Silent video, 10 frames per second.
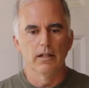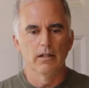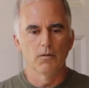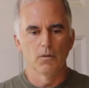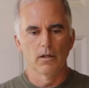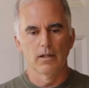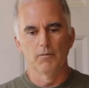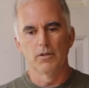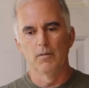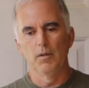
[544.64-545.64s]
get it to work. I'm
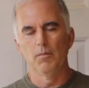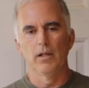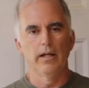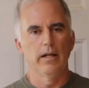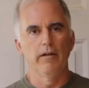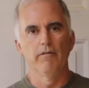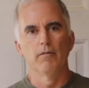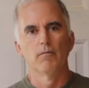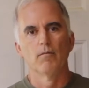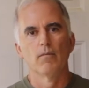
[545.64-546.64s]
sure people have,
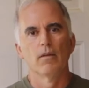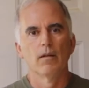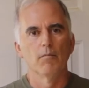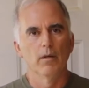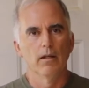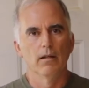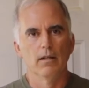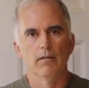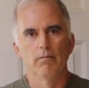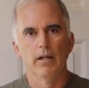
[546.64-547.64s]
but
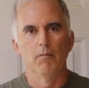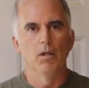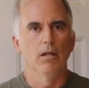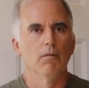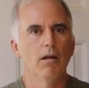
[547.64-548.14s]
not me.